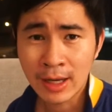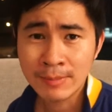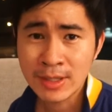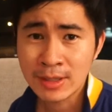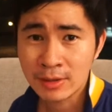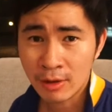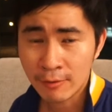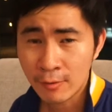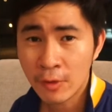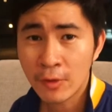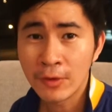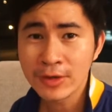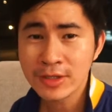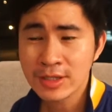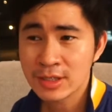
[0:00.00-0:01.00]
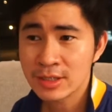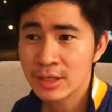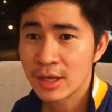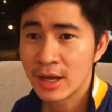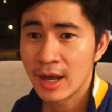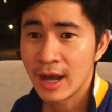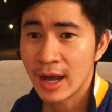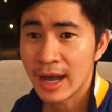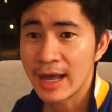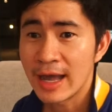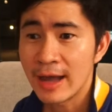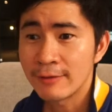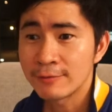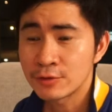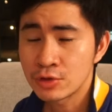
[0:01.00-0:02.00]
I mean, of course, I
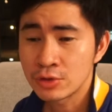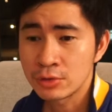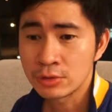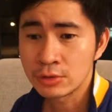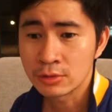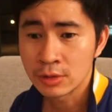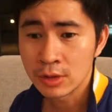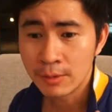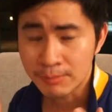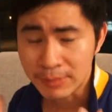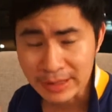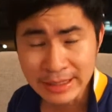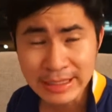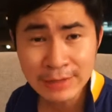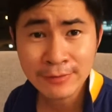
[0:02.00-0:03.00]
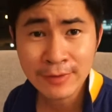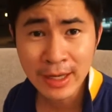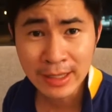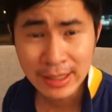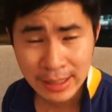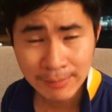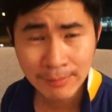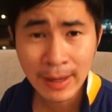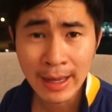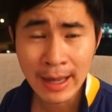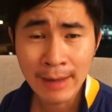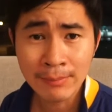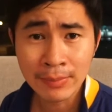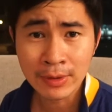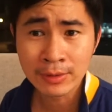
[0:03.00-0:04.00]
have to believe that it might
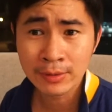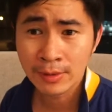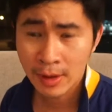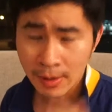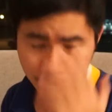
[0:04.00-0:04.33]
happen,